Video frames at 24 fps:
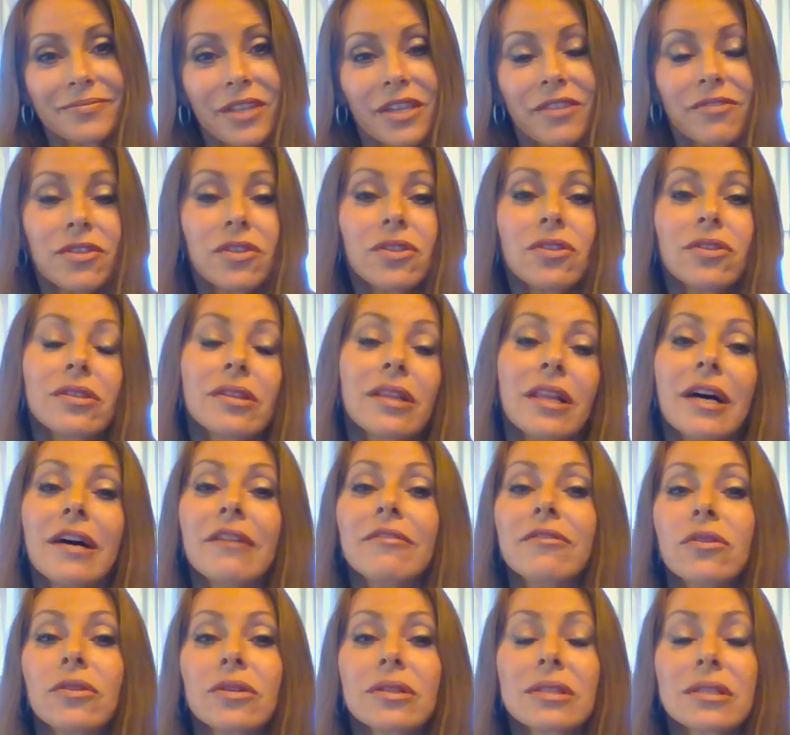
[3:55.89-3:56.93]
If you don't
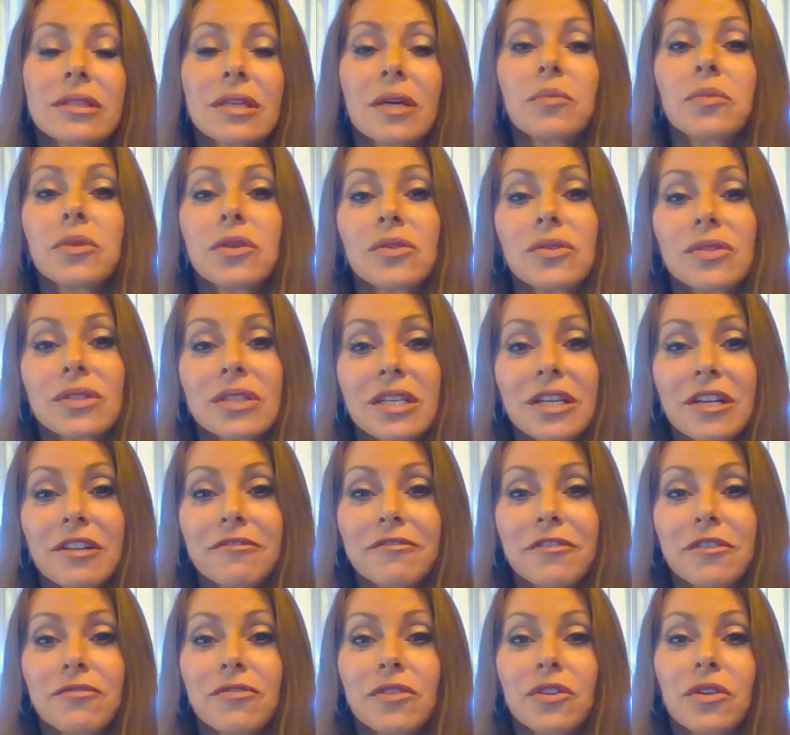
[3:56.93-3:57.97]
love or accept
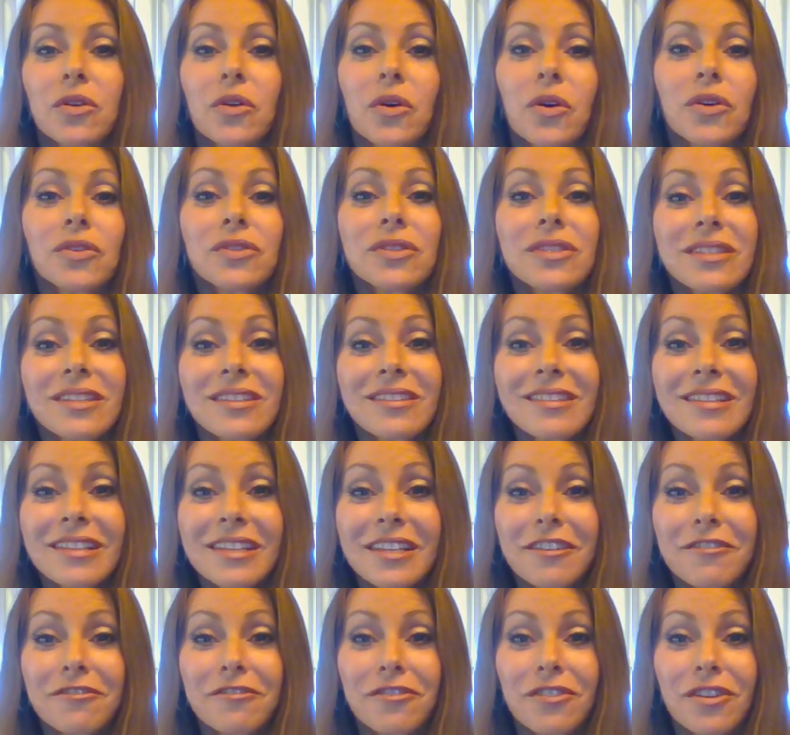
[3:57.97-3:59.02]
yourself, if you're
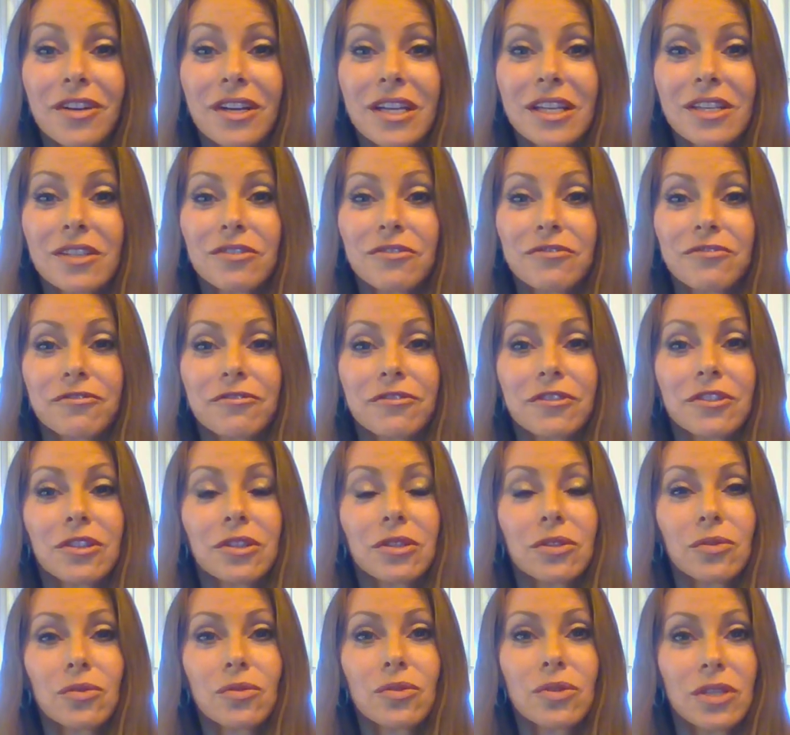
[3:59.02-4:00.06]
constantly afraid of
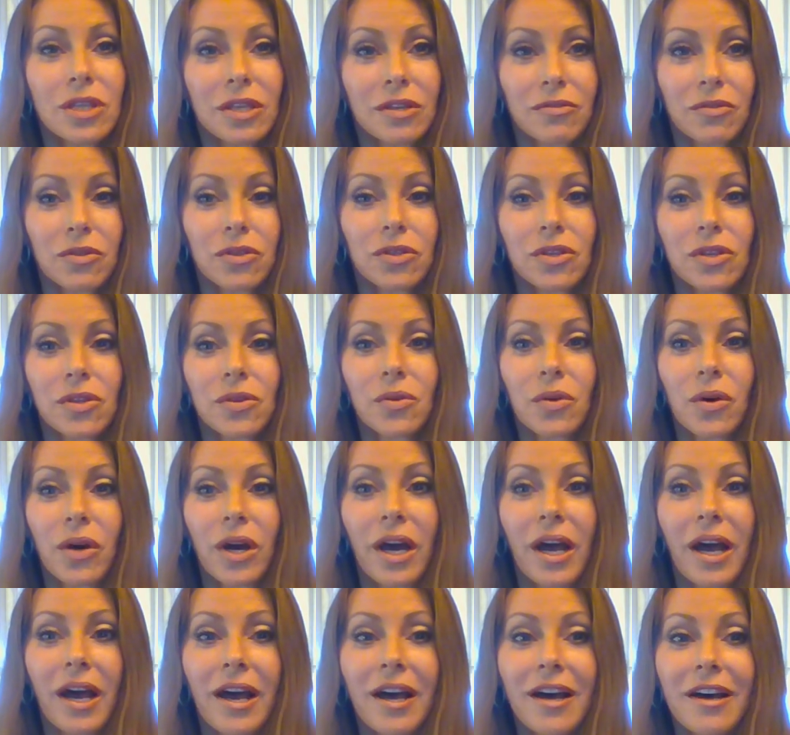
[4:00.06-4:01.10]
losing what you
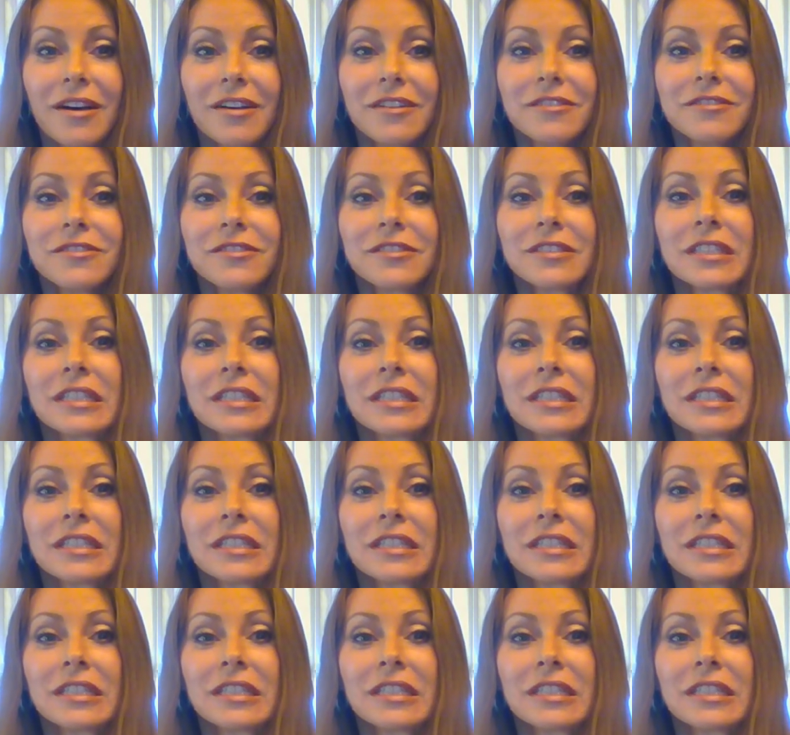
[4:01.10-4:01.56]
have,